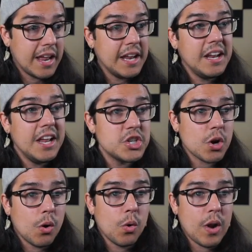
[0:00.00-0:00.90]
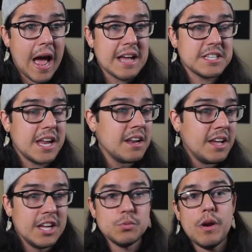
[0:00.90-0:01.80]
And in your own asset
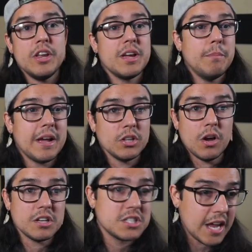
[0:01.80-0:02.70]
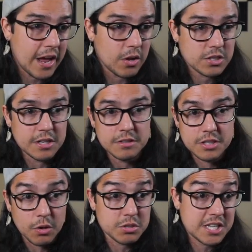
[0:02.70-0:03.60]
is where you can make a lot of sales
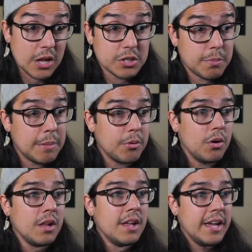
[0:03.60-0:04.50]
and, sell to people.